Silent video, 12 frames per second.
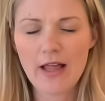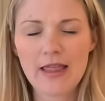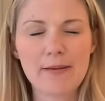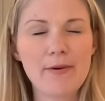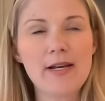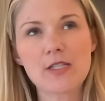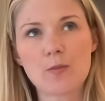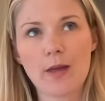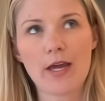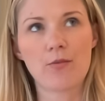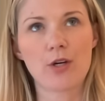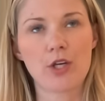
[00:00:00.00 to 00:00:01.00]
Let me
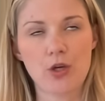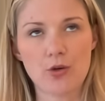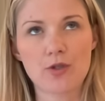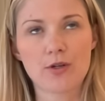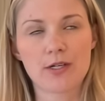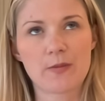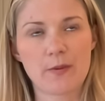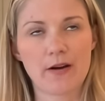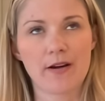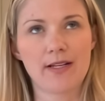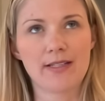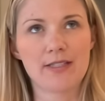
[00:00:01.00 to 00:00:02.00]
explain what user
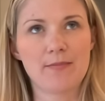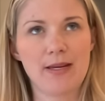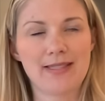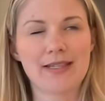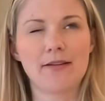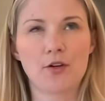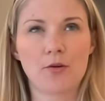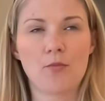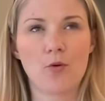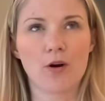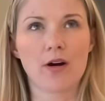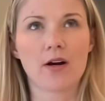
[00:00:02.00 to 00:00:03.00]
experience means a little
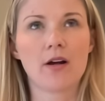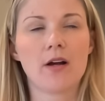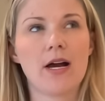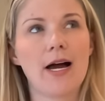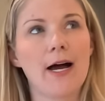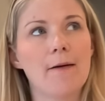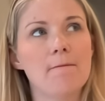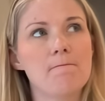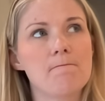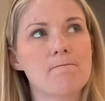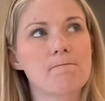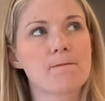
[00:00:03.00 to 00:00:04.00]
more,
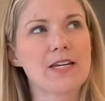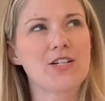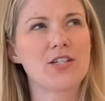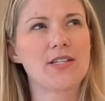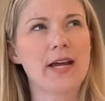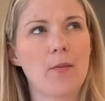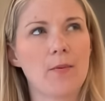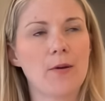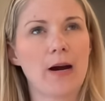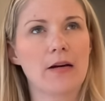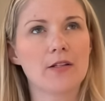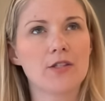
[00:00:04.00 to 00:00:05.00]
um, just to help you out.